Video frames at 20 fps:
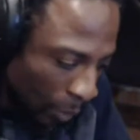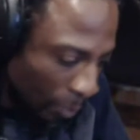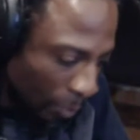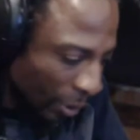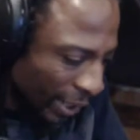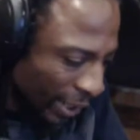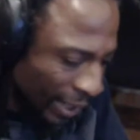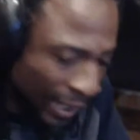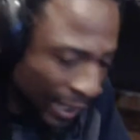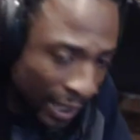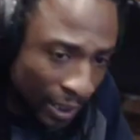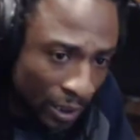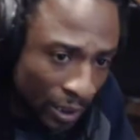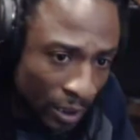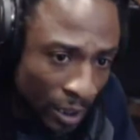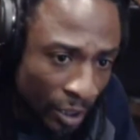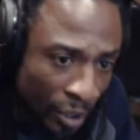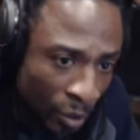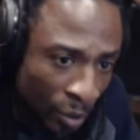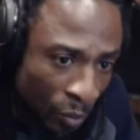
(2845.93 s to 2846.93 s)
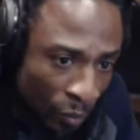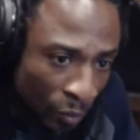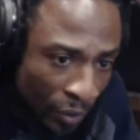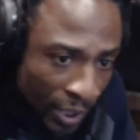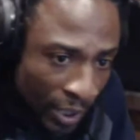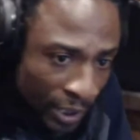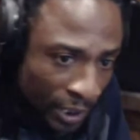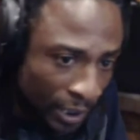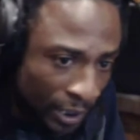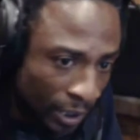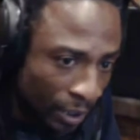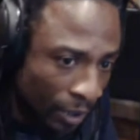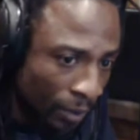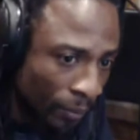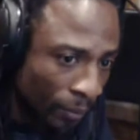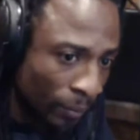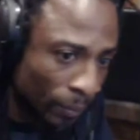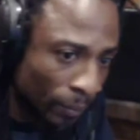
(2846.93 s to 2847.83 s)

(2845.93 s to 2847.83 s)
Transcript: bringing that to the youth. This year